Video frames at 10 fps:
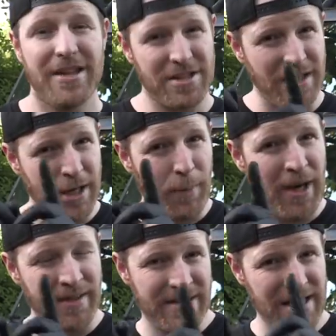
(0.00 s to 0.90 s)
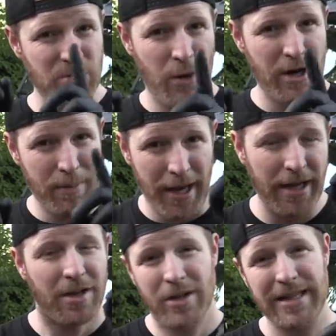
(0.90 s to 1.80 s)
There's a little button that says where to
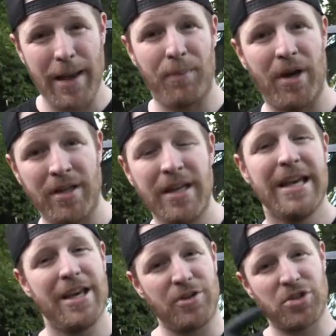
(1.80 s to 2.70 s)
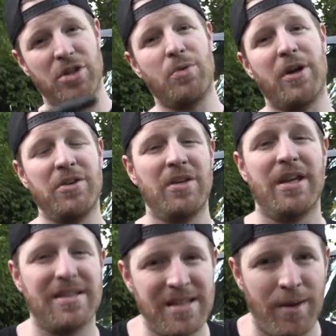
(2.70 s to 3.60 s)
buy. Click that button. It'll show you where you can
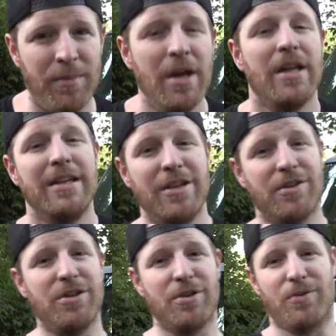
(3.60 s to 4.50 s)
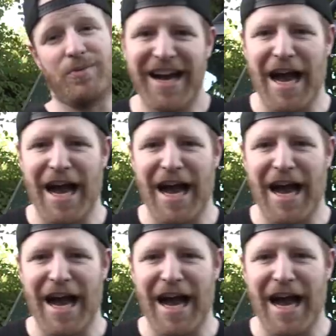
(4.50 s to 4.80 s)
get some near you.